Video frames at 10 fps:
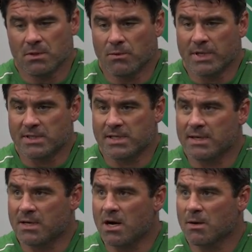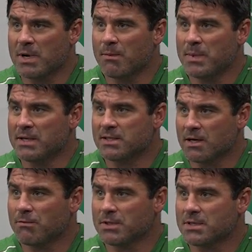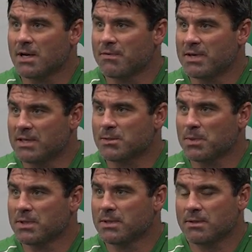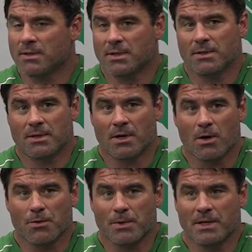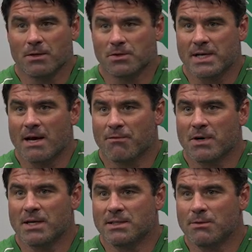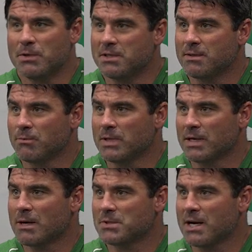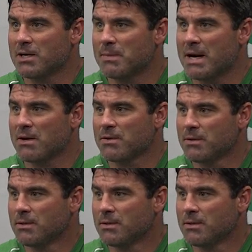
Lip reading: We can sit and talk about being selfless, tough, and disciplined, and all three of those sound very easy when it comes out of your mouth.